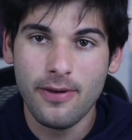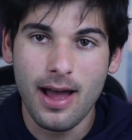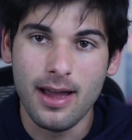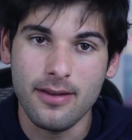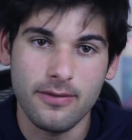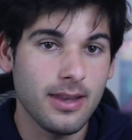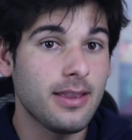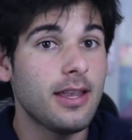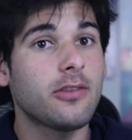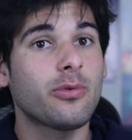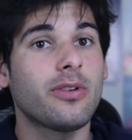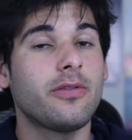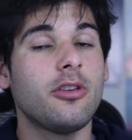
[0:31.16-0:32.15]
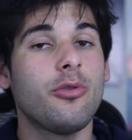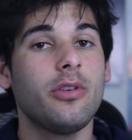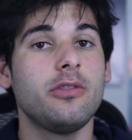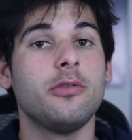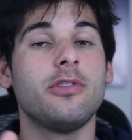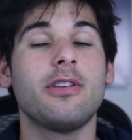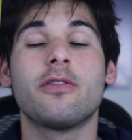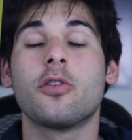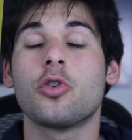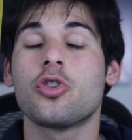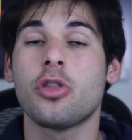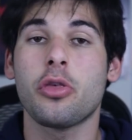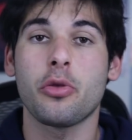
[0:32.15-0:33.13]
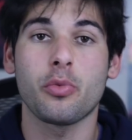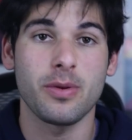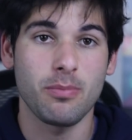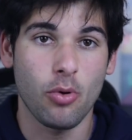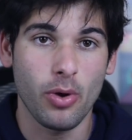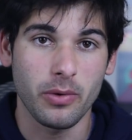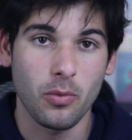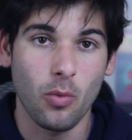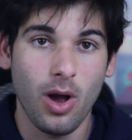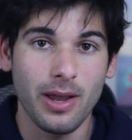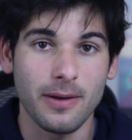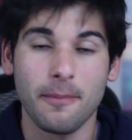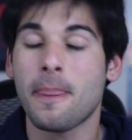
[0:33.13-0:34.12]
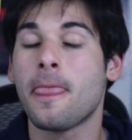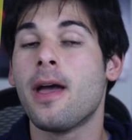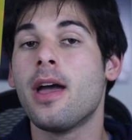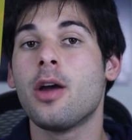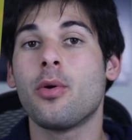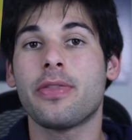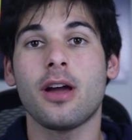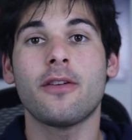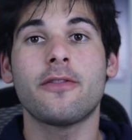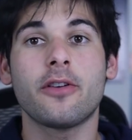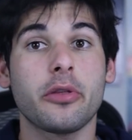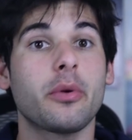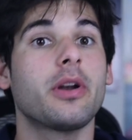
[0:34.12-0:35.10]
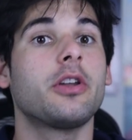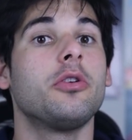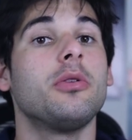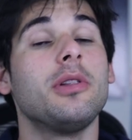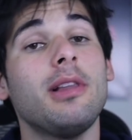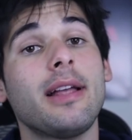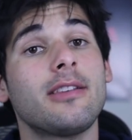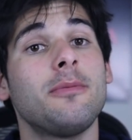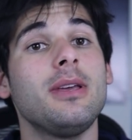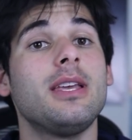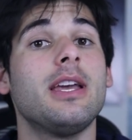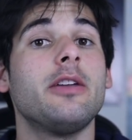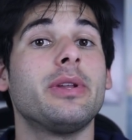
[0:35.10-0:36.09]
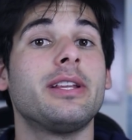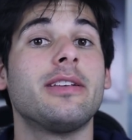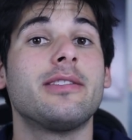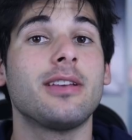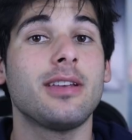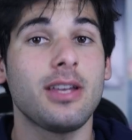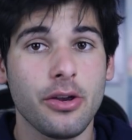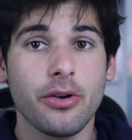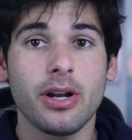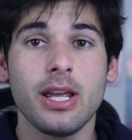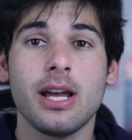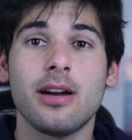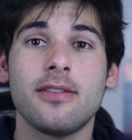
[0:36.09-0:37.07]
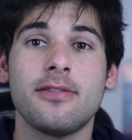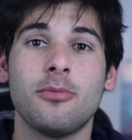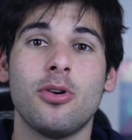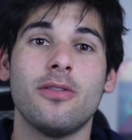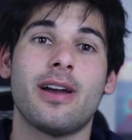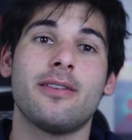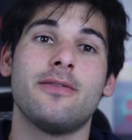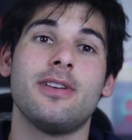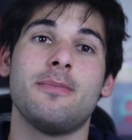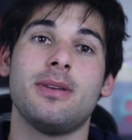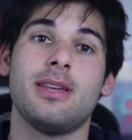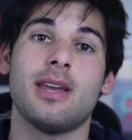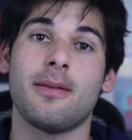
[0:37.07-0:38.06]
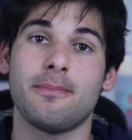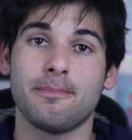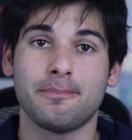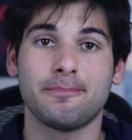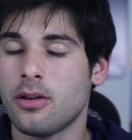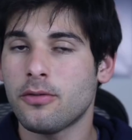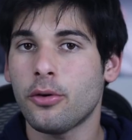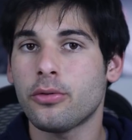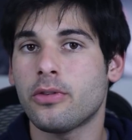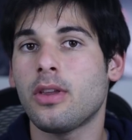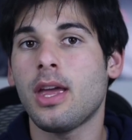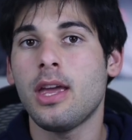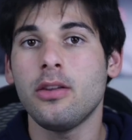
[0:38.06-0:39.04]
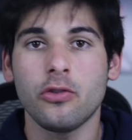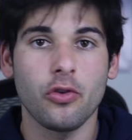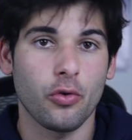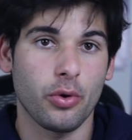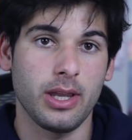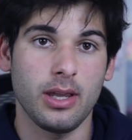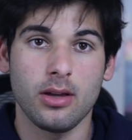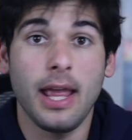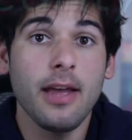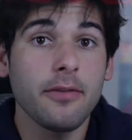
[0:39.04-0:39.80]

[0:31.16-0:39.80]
five, and this review is using version 3.1. Without further ado, let's begin with the security of Mullvad VPN. First, history. They